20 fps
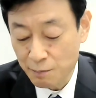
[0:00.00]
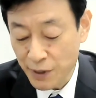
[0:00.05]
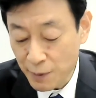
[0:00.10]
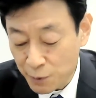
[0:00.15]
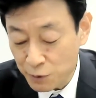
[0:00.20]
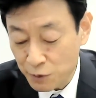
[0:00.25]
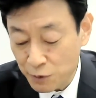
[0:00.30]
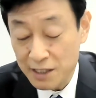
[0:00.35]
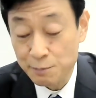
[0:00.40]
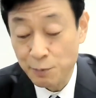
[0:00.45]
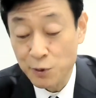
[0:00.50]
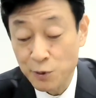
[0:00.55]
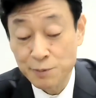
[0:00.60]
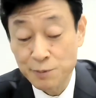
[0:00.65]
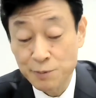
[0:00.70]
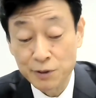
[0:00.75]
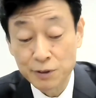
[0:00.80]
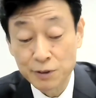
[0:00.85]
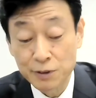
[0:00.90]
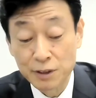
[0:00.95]
people
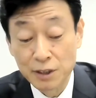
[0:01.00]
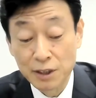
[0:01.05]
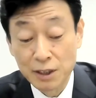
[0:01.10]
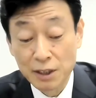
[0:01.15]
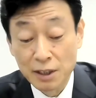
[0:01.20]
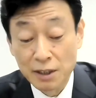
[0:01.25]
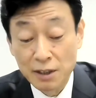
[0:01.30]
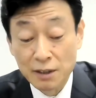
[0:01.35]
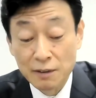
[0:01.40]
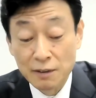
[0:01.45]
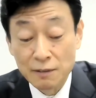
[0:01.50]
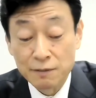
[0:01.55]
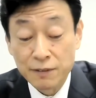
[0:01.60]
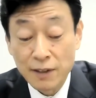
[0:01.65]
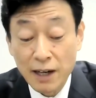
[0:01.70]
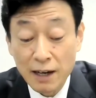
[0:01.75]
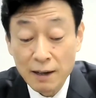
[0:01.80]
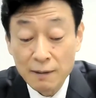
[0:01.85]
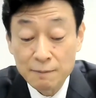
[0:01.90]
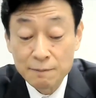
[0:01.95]
as possible
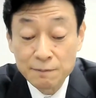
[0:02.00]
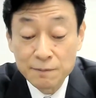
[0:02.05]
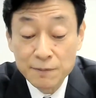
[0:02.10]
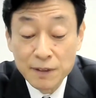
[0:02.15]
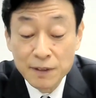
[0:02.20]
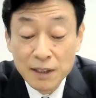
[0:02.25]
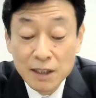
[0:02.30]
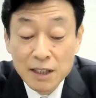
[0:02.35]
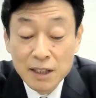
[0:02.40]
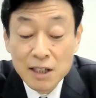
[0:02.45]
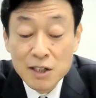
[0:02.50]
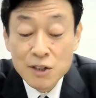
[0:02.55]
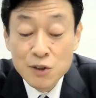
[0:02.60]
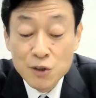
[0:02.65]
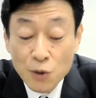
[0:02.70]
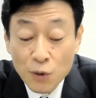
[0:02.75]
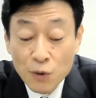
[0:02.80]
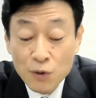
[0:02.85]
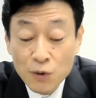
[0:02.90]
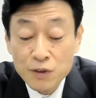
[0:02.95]
from
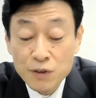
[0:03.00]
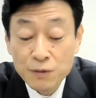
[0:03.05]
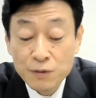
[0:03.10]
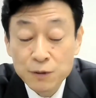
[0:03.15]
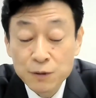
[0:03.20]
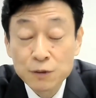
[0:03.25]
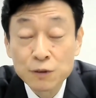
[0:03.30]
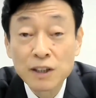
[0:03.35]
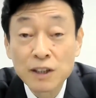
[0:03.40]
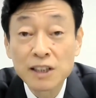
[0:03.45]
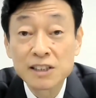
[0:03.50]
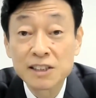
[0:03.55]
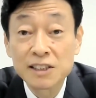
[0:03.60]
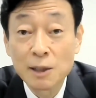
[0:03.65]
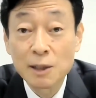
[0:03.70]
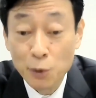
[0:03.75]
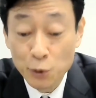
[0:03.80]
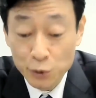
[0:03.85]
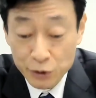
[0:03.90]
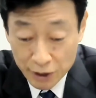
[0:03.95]
those who are
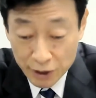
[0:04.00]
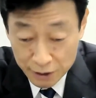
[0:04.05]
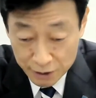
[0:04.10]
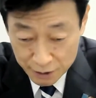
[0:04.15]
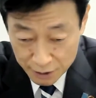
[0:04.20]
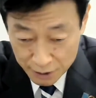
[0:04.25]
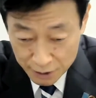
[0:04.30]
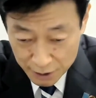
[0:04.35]
supported